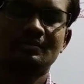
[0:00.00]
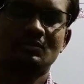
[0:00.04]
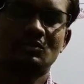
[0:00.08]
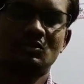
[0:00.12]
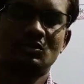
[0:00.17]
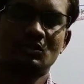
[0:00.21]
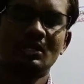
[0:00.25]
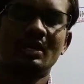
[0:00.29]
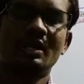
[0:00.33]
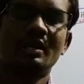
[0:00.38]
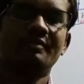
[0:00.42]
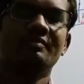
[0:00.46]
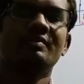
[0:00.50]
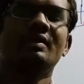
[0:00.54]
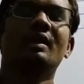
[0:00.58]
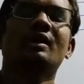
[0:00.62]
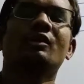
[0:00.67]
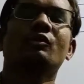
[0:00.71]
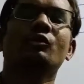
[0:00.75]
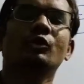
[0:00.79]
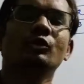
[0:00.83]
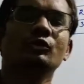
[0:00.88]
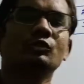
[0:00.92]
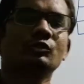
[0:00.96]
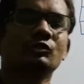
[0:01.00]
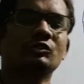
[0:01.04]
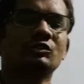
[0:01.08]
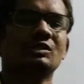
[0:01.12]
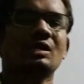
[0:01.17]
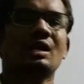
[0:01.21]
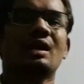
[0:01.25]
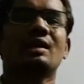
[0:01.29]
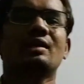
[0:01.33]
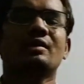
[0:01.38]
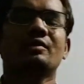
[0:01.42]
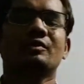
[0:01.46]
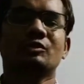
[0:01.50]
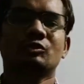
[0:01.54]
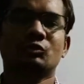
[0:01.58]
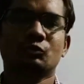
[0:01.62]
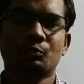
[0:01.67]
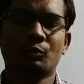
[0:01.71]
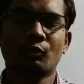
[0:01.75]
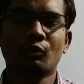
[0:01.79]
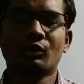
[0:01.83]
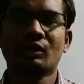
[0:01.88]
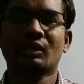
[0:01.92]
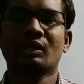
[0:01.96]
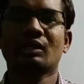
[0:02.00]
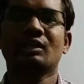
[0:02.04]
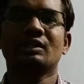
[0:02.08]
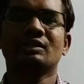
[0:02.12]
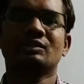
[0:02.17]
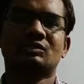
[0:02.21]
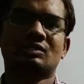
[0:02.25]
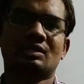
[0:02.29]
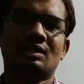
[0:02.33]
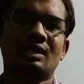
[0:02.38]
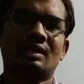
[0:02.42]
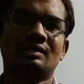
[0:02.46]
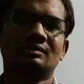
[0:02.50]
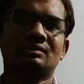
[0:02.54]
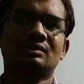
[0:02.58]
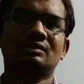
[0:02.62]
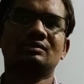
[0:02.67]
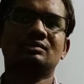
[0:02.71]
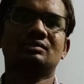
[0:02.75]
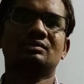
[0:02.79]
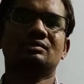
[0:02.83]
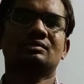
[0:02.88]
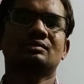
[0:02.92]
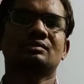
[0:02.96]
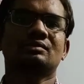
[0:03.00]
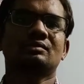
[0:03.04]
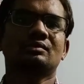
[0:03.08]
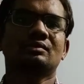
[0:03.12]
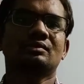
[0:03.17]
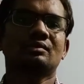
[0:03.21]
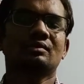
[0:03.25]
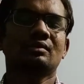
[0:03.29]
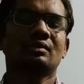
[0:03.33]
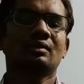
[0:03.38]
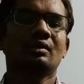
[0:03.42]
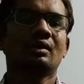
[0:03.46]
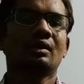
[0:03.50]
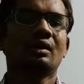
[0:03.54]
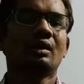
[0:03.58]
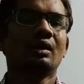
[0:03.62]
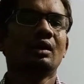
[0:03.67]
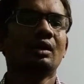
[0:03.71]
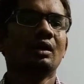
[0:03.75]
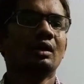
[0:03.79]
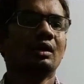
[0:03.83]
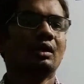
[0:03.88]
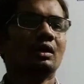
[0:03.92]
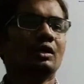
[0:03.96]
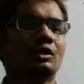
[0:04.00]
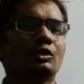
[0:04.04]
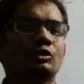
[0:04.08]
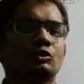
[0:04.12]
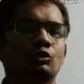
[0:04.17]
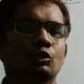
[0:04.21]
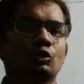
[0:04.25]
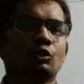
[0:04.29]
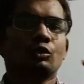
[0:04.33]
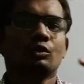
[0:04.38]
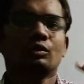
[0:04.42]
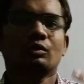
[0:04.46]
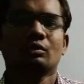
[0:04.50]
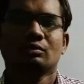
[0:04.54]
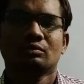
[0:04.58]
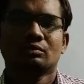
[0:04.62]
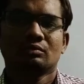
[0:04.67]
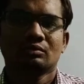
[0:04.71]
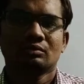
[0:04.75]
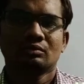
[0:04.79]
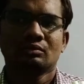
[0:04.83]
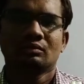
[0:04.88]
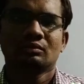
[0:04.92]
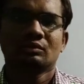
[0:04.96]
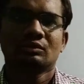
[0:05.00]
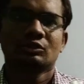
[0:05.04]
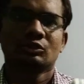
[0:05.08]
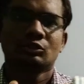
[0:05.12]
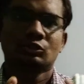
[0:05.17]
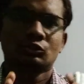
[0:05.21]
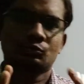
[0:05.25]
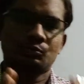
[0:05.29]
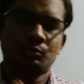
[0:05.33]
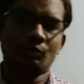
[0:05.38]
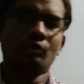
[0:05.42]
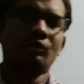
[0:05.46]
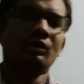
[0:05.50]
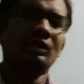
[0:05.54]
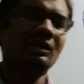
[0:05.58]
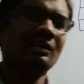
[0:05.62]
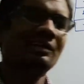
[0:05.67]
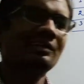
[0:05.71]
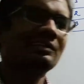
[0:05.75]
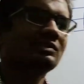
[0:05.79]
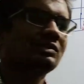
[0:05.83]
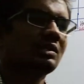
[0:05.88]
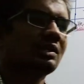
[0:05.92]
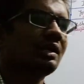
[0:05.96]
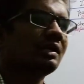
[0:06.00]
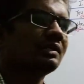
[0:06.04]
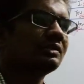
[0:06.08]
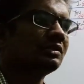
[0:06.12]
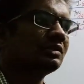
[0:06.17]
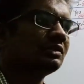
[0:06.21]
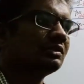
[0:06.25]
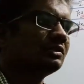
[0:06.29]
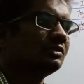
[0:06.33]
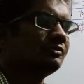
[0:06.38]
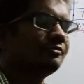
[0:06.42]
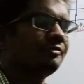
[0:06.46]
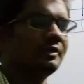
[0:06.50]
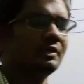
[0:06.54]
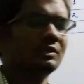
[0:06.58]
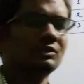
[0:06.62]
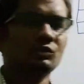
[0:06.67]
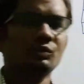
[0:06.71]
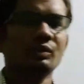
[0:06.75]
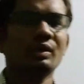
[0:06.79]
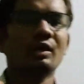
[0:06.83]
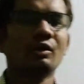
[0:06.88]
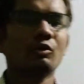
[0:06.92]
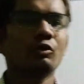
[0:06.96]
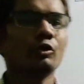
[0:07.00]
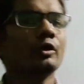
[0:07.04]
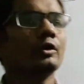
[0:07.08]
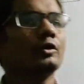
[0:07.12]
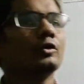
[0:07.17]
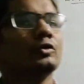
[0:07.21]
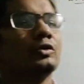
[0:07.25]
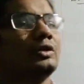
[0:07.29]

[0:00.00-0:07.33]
Today we are going to start our spoken English classes. So, spoken English classes, first we are going to